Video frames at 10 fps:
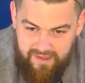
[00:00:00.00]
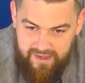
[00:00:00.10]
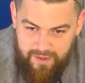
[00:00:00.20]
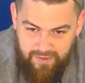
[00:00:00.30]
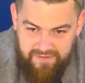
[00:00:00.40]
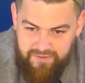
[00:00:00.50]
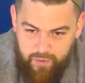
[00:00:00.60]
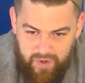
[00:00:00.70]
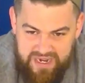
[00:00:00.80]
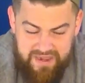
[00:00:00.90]
You live
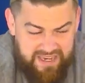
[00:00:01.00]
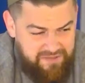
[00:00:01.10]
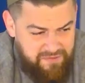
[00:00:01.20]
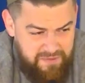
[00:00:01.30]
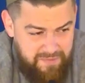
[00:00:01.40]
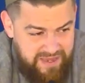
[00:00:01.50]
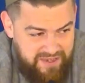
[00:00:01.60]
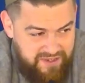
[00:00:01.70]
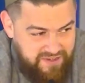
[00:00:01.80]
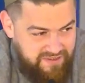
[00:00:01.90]
20 minutes from the
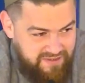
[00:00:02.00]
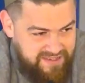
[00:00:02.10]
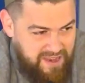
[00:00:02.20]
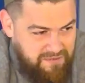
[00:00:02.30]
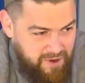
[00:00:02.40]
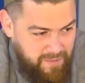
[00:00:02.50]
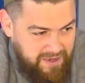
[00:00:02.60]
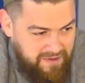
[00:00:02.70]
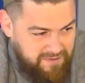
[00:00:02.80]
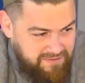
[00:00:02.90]
beach. Is that how far we
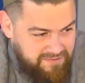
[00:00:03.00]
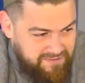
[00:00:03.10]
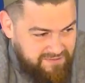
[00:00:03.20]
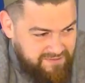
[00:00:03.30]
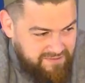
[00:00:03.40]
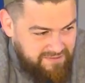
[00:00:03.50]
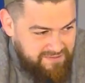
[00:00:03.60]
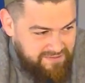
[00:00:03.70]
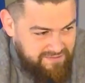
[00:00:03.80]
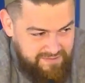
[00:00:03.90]
are?
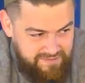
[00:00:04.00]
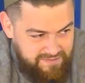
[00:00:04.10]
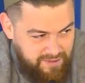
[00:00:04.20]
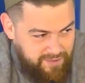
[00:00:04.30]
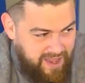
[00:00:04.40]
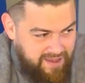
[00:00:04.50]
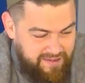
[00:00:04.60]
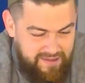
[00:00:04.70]
Okay.